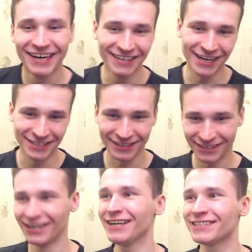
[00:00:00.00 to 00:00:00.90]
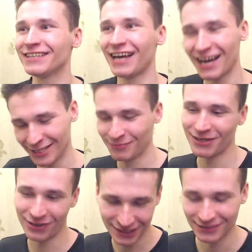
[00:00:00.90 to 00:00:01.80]
Russian. Russian, I speak
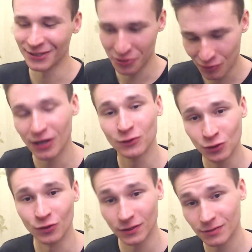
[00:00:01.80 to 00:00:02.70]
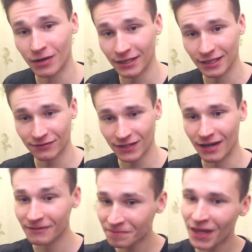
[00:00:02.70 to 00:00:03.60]
Russian uh, well too, it's my native
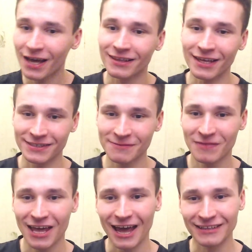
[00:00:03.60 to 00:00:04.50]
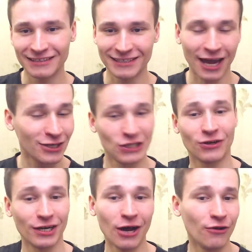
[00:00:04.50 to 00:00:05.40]
tongue. Next, and uh, actually
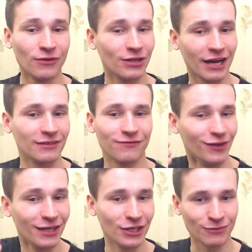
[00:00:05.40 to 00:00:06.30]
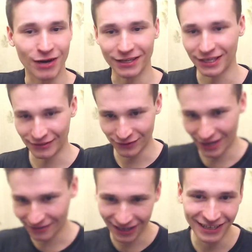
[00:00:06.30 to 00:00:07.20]
right now I feel kind of English, my native
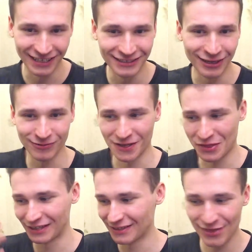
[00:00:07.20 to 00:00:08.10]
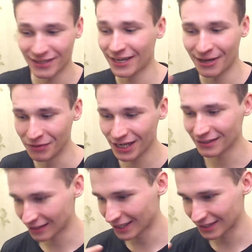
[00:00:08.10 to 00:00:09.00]
tongue, in terms of that, that I
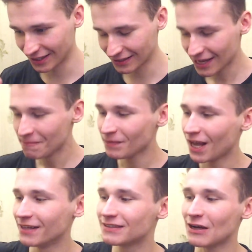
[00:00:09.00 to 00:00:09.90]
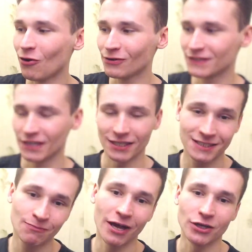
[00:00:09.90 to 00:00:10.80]
communicate a lot in it. And also
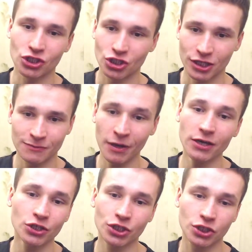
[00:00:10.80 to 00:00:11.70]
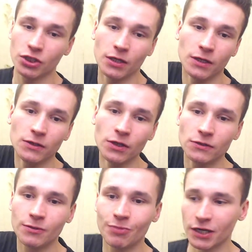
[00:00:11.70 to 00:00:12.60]
Spanish. Spanish uh,
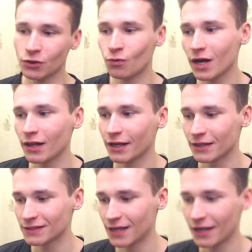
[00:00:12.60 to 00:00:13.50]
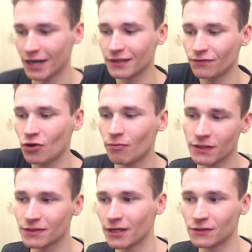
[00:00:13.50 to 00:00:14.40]
not pretty well, I can say kind of como
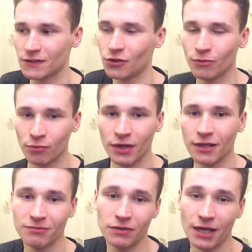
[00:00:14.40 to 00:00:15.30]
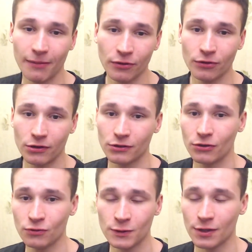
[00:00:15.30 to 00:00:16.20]
estás, estoy muy bien, me llamo Igor de
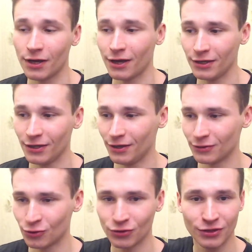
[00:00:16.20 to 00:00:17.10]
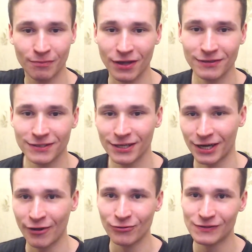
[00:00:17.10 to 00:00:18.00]
Rusia y todo depende de ti,
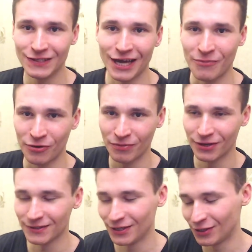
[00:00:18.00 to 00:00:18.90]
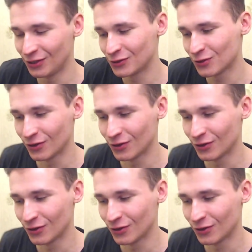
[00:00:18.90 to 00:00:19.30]
creo en ti, amor para ti y soy